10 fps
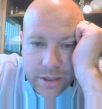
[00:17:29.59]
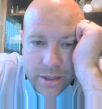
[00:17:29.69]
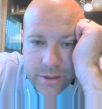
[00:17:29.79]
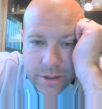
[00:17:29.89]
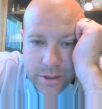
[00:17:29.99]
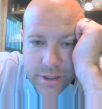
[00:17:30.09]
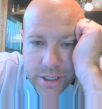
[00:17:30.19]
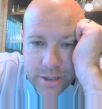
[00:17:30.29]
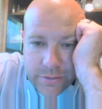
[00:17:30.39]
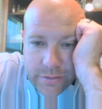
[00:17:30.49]
I don't think there is
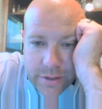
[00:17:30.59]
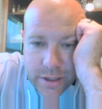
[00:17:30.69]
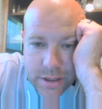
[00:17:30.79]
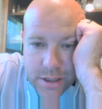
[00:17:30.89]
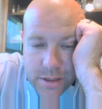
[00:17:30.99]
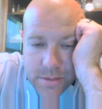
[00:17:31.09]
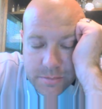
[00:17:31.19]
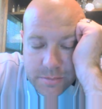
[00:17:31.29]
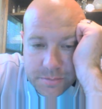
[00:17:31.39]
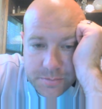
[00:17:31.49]
enough evidence.
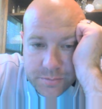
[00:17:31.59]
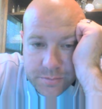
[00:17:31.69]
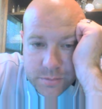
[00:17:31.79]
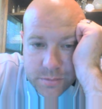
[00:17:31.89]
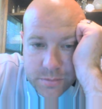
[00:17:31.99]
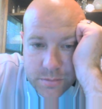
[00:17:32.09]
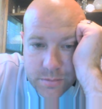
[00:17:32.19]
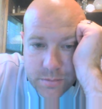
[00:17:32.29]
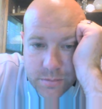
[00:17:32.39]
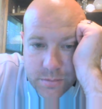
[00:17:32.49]

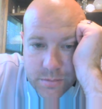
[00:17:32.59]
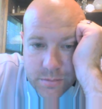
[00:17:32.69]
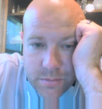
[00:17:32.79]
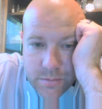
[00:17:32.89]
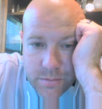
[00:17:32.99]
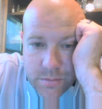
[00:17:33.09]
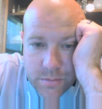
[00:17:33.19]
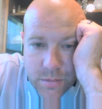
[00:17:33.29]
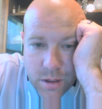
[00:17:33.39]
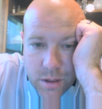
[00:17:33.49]
Do
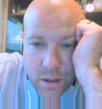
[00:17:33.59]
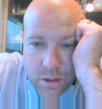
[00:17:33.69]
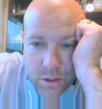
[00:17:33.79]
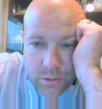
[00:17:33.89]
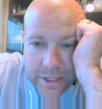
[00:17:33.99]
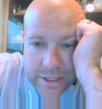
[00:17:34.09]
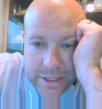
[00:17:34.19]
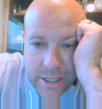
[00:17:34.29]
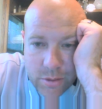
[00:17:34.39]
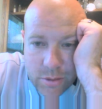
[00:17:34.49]
you think it's
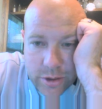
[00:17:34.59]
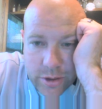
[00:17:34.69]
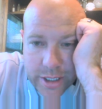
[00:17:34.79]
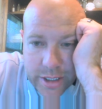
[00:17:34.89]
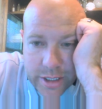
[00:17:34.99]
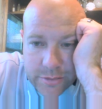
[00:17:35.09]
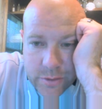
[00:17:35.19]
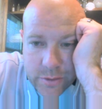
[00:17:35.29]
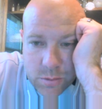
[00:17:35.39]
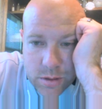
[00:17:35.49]
that one, or are you thinking it's the
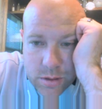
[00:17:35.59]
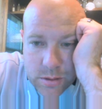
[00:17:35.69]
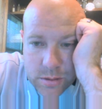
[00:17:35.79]
first one?